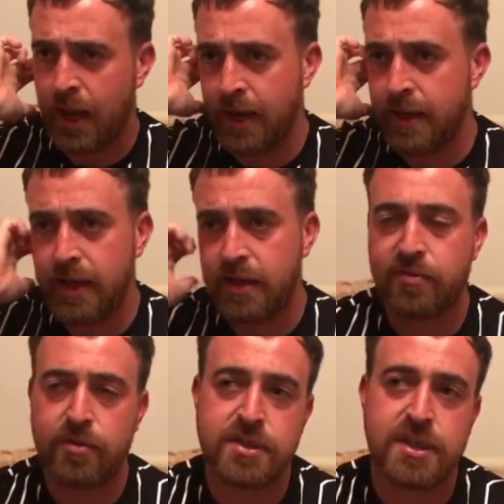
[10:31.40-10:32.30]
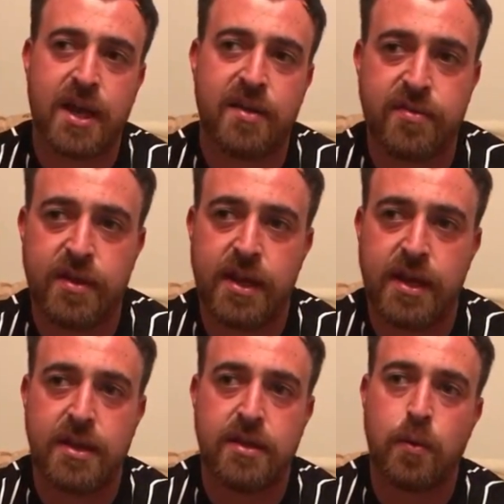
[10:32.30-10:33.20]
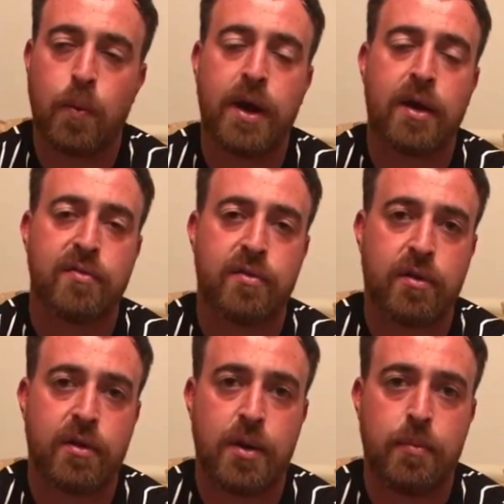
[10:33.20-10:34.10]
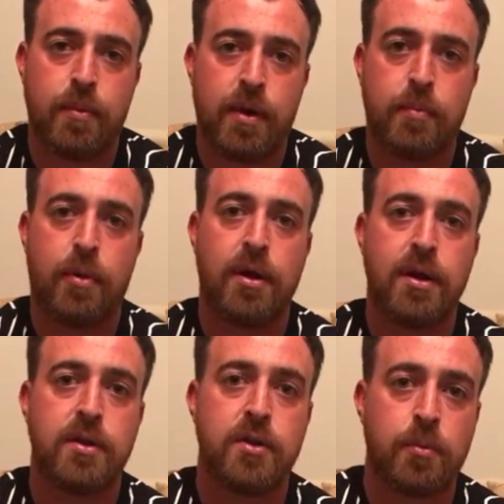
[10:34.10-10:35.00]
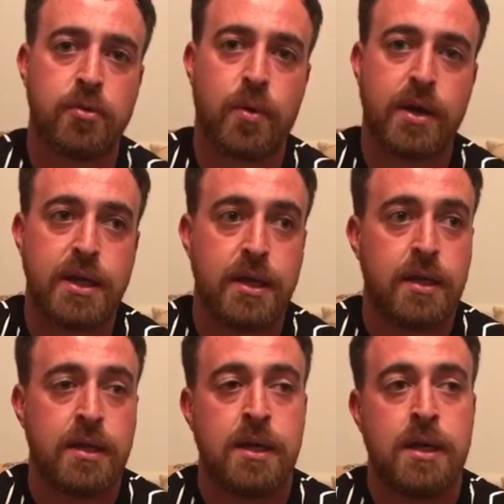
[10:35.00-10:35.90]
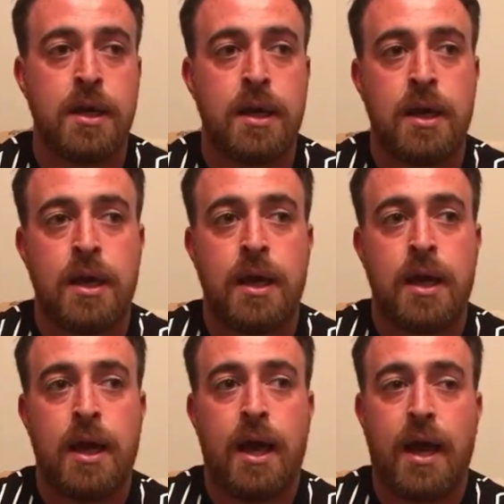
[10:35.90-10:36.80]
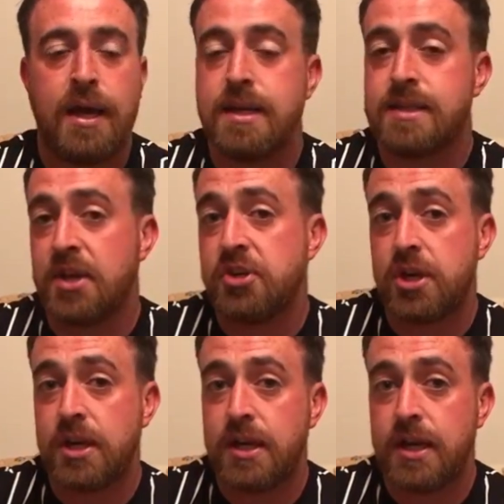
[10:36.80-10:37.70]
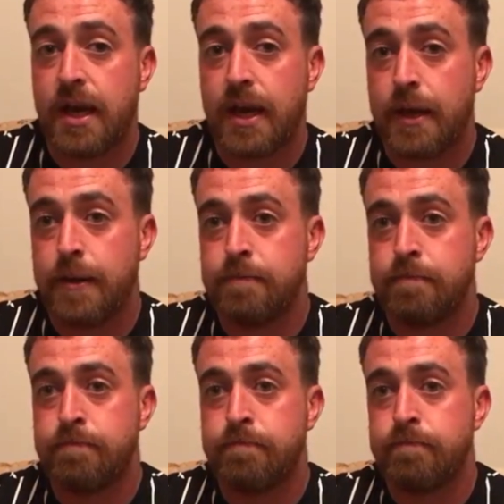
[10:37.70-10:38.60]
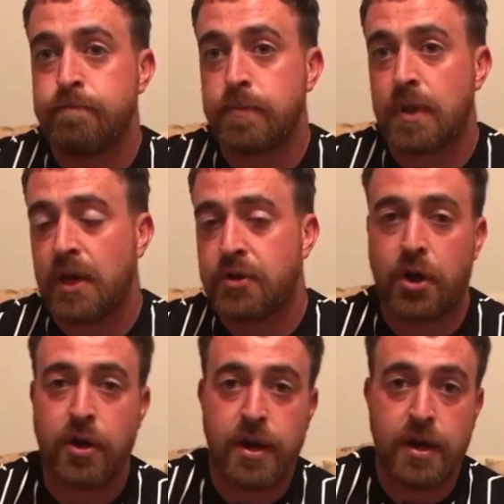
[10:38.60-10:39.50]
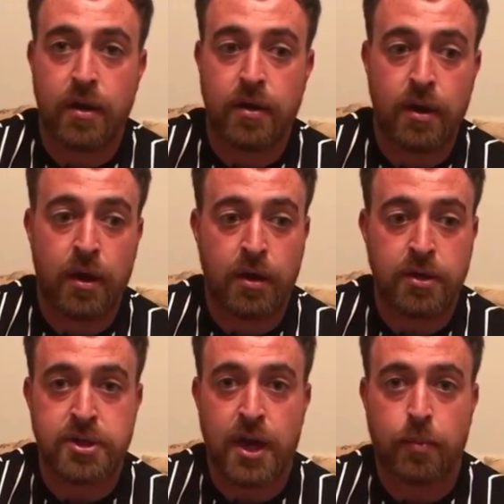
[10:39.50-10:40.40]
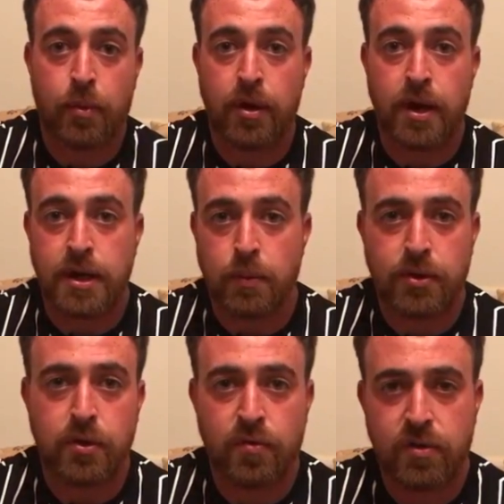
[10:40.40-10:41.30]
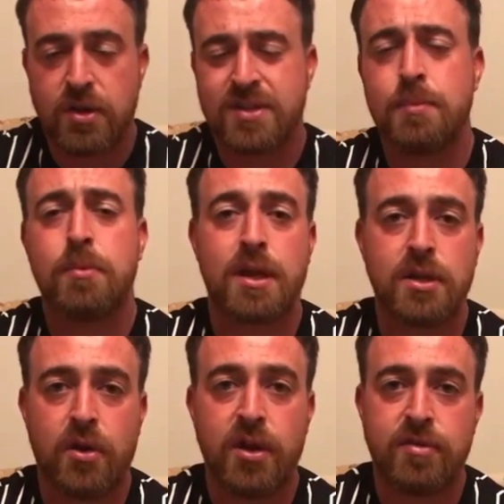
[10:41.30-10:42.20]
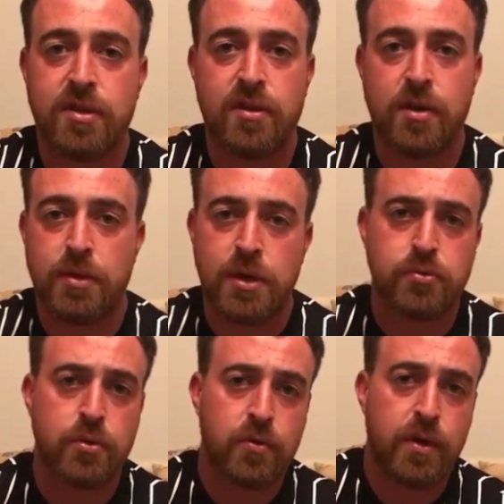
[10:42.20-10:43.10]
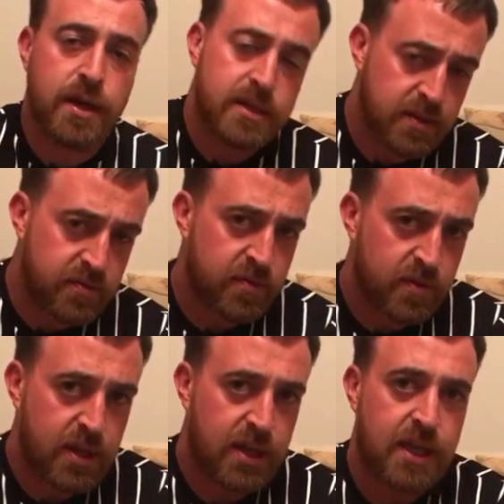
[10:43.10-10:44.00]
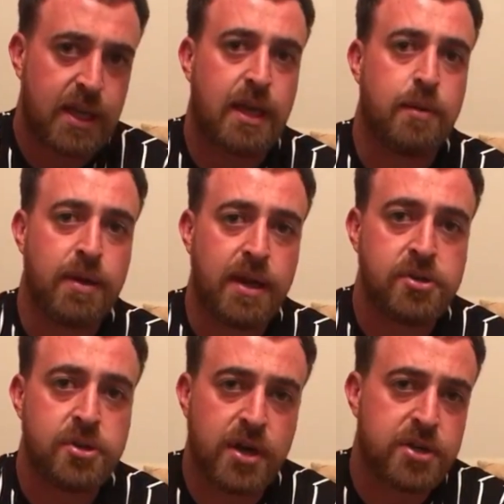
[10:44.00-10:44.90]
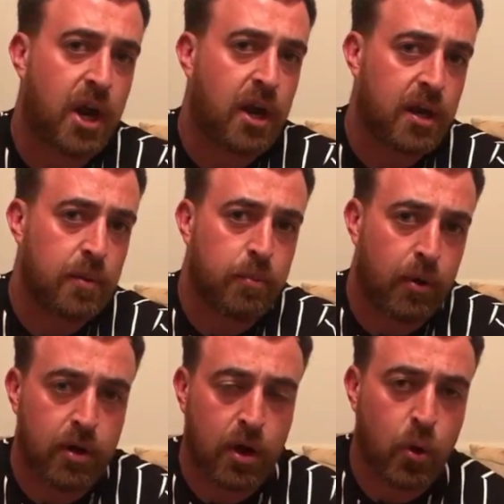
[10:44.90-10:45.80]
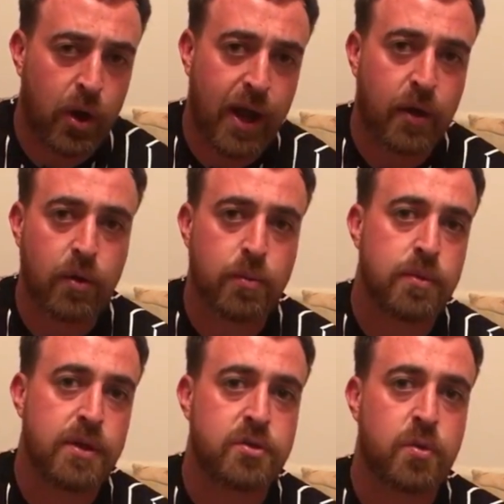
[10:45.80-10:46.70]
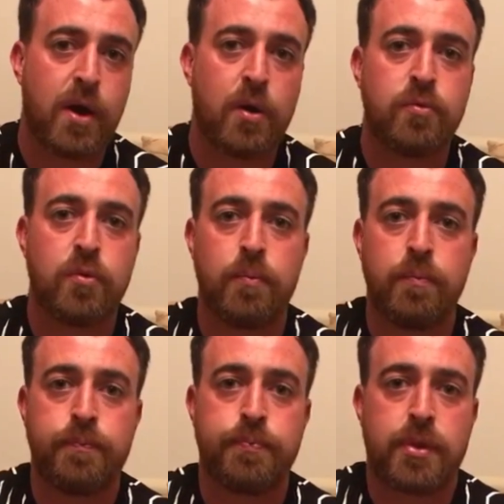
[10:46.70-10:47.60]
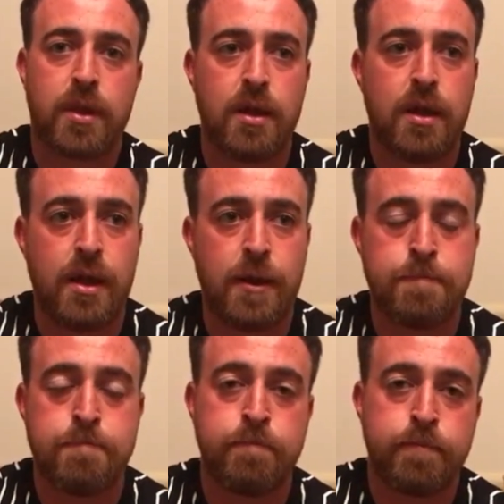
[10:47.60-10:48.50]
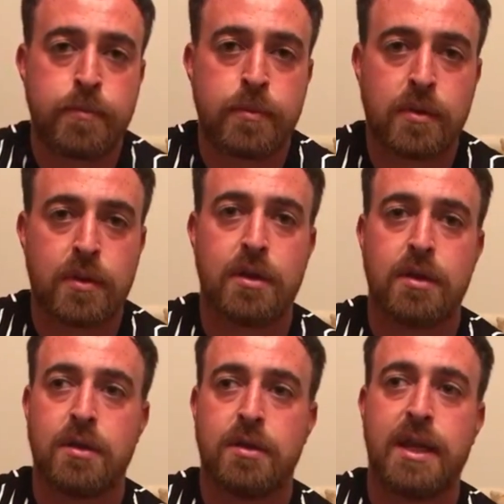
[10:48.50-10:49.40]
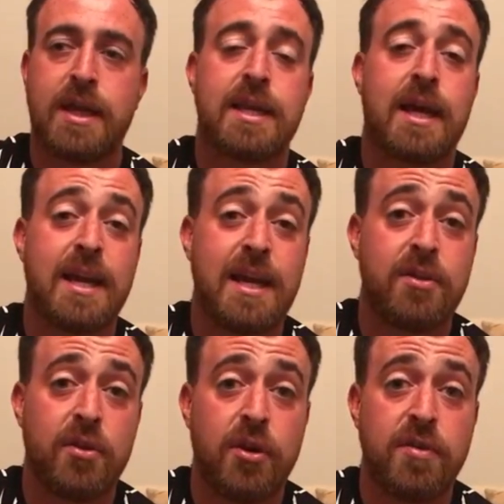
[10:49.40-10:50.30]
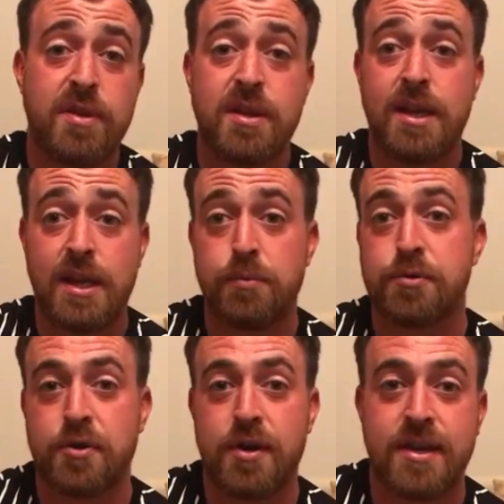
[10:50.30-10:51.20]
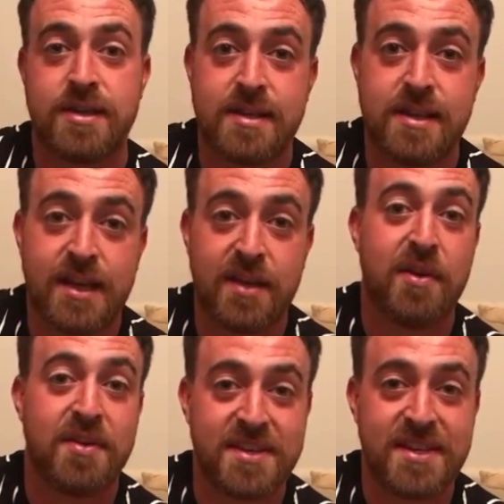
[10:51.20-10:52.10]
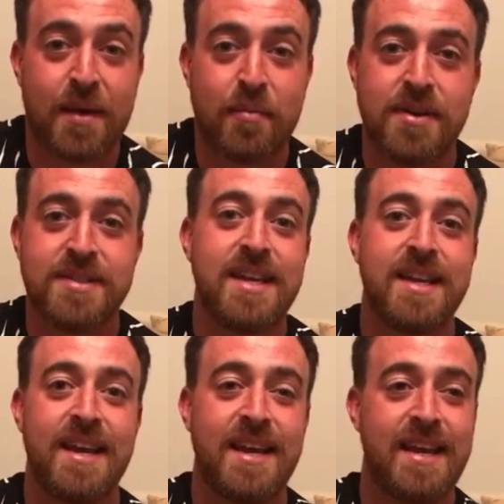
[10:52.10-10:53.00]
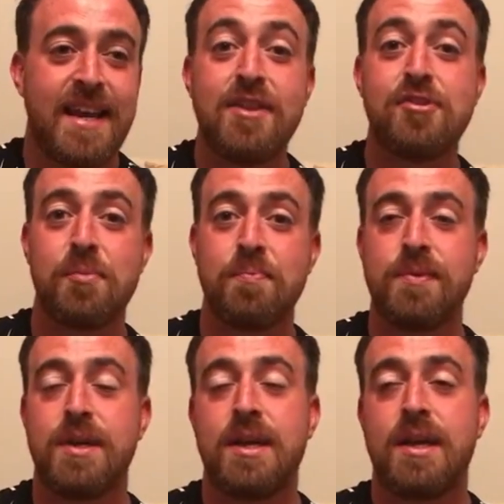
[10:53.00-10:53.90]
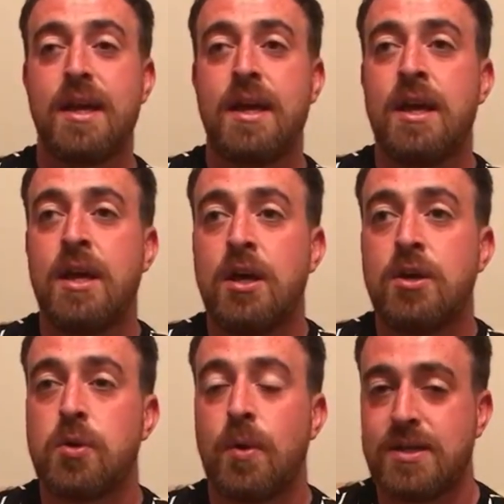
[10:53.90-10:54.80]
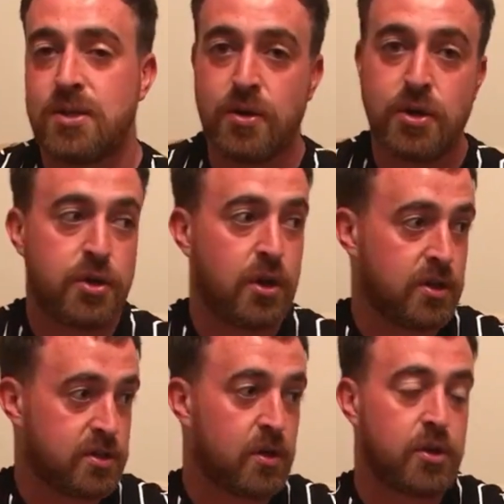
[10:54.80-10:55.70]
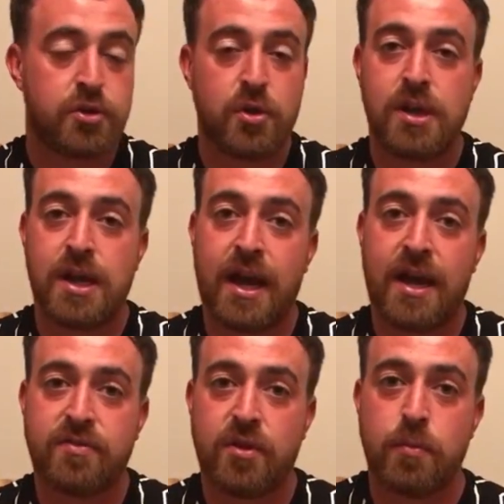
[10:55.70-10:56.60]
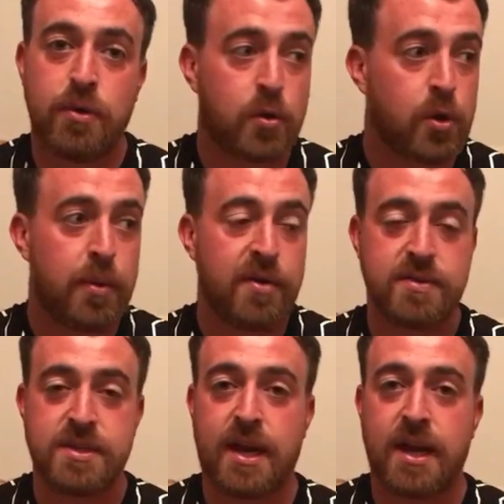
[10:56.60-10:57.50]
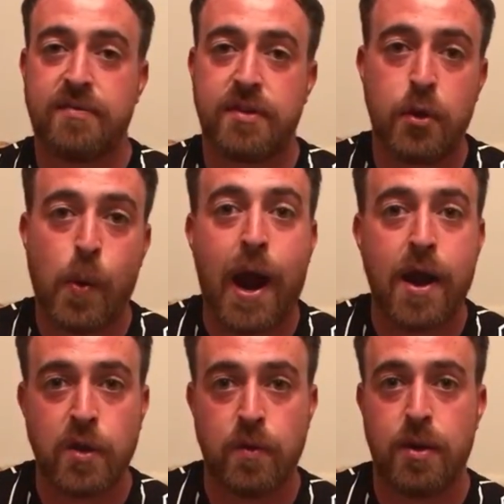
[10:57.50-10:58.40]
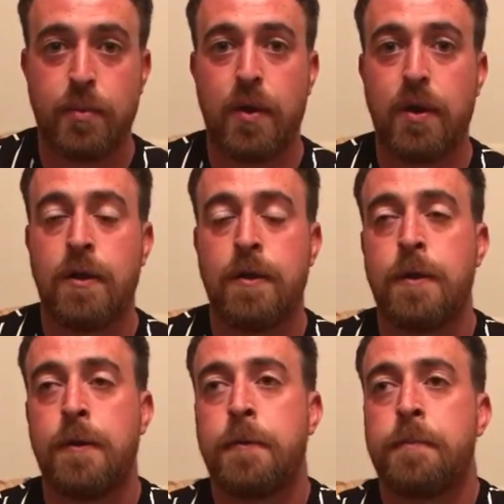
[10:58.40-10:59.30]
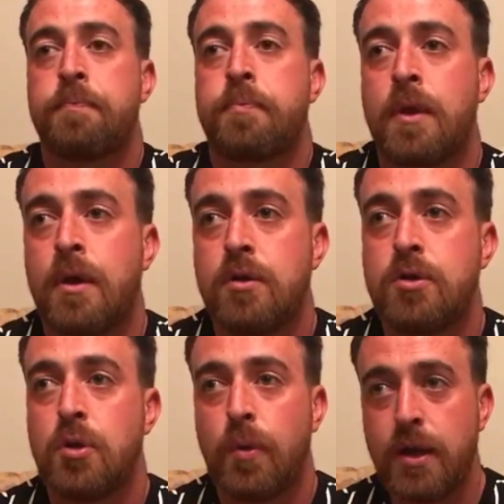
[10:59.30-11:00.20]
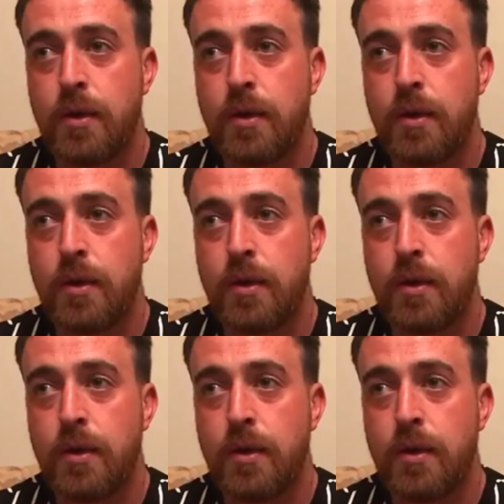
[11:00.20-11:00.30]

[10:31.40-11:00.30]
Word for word: And in the first half, uh, the winger for Apollon, number 20, had essentially um, I turned in on, on Jack Byrne and he went over. It seemed like a dive at the time, but he was rolling around as if he had been injured. And Jack Byrne got quite angry at him and squared up to him, um, thinking that he had dived. And he was trying to give it to Jack Byrne, saying that he had injured him. So I saw in the I saw in the tunnel at half time when they were coming out for a second after they were arguing about it so